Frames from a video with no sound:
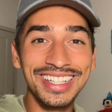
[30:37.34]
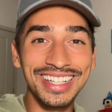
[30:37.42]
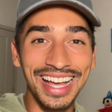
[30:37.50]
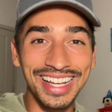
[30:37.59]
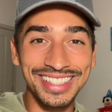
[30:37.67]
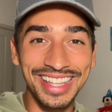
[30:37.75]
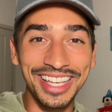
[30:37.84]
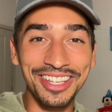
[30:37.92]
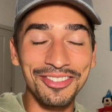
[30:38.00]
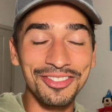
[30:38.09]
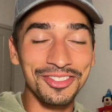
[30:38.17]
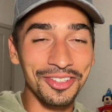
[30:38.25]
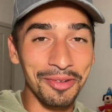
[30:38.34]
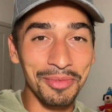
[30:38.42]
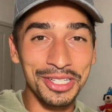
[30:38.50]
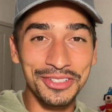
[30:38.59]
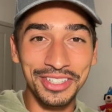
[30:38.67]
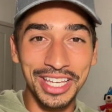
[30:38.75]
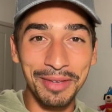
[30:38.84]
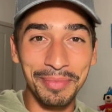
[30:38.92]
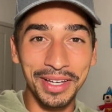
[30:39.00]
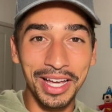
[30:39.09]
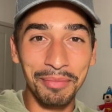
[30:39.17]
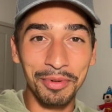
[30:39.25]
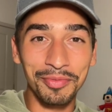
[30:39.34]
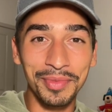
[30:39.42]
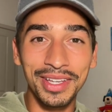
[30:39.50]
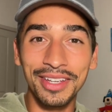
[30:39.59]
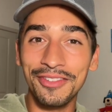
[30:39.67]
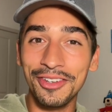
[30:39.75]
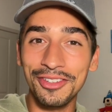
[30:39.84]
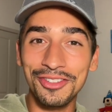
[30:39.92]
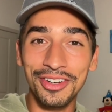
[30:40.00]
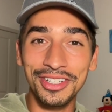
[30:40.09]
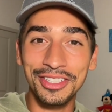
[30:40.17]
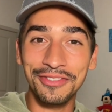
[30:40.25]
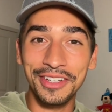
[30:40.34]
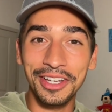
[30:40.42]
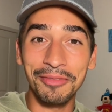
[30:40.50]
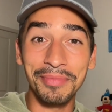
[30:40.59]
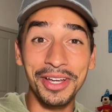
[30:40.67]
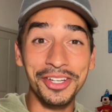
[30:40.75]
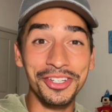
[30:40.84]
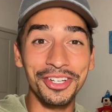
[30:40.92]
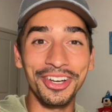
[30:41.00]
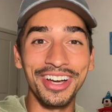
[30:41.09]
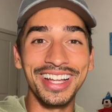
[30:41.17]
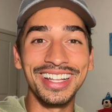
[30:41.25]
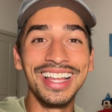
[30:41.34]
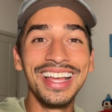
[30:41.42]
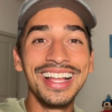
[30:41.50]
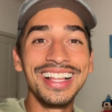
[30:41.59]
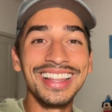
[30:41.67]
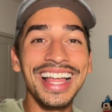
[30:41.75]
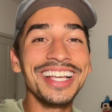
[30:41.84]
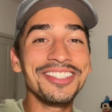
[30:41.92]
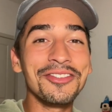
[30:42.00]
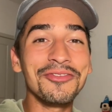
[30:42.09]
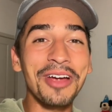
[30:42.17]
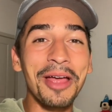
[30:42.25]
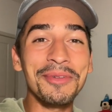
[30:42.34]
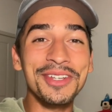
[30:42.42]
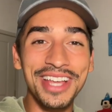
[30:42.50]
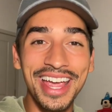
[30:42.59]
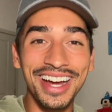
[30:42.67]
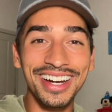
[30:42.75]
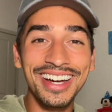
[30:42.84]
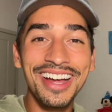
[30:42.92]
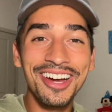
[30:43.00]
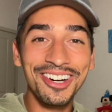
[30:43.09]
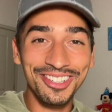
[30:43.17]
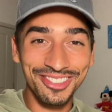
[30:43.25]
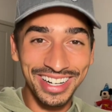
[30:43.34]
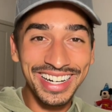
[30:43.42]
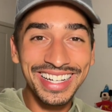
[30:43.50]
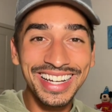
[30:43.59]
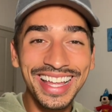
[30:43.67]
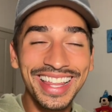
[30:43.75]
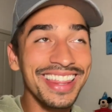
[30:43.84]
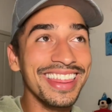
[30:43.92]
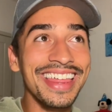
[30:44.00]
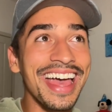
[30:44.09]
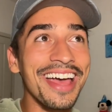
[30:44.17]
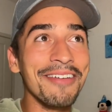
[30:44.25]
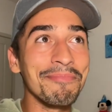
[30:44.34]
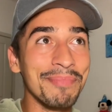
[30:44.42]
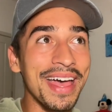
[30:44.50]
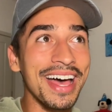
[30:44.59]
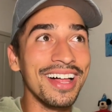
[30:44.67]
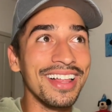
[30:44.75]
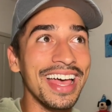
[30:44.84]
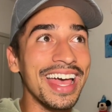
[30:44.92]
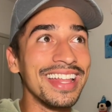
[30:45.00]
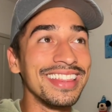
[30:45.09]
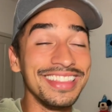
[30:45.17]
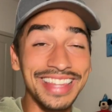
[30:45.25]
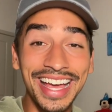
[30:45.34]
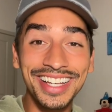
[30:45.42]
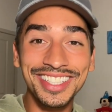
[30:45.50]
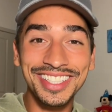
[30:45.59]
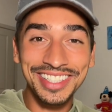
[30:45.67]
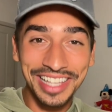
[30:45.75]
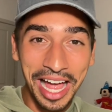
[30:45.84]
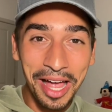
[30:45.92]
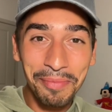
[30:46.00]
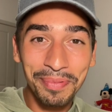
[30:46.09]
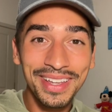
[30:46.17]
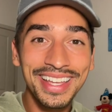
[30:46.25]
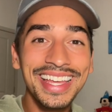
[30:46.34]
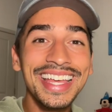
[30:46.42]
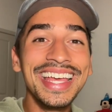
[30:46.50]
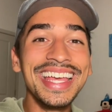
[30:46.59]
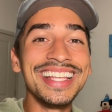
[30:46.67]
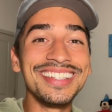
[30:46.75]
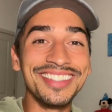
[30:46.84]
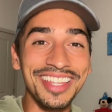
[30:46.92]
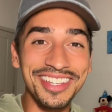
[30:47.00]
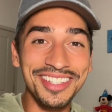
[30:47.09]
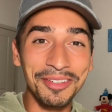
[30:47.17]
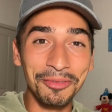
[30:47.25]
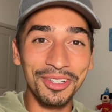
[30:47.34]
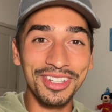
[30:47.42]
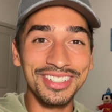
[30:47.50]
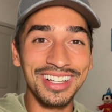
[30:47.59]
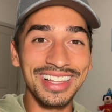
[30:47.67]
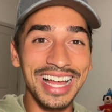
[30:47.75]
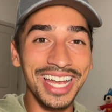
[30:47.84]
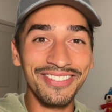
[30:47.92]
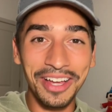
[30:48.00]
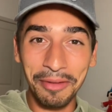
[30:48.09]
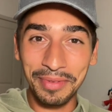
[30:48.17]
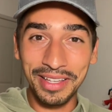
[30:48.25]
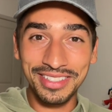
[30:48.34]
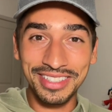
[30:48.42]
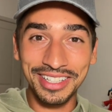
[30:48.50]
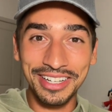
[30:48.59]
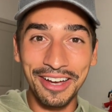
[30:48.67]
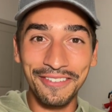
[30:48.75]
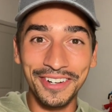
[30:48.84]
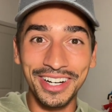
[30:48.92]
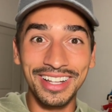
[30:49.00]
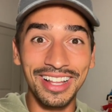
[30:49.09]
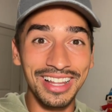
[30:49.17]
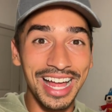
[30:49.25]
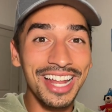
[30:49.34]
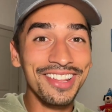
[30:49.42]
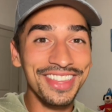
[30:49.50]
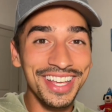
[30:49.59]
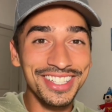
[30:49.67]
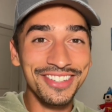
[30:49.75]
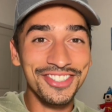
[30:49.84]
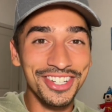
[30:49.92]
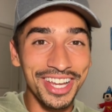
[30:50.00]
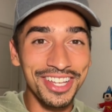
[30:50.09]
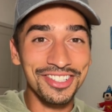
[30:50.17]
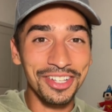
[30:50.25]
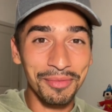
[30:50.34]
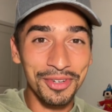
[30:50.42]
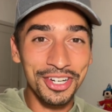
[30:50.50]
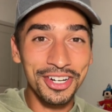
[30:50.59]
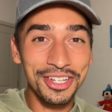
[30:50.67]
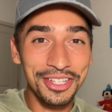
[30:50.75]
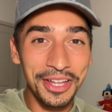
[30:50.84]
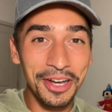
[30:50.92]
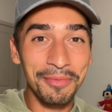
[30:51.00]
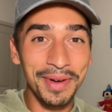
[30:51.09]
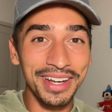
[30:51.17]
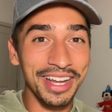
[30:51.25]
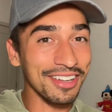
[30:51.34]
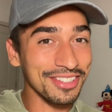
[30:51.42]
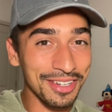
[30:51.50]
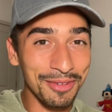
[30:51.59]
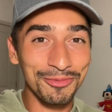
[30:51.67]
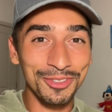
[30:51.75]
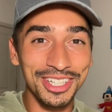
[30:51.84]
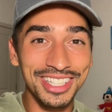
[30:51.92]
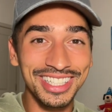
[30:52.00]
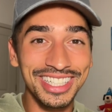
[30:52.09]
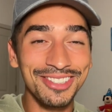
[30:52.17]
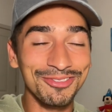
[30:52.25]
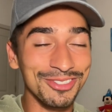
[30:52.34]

Guys, thank you so much for keeping up with me. If you enjoyed this video, make sure you go ahead, like, subscribe, share, ring that bell, and next stop is Disney World. There's a lot of updates to cover and a lot of things have changed. I'm sure you know by now, so I'm really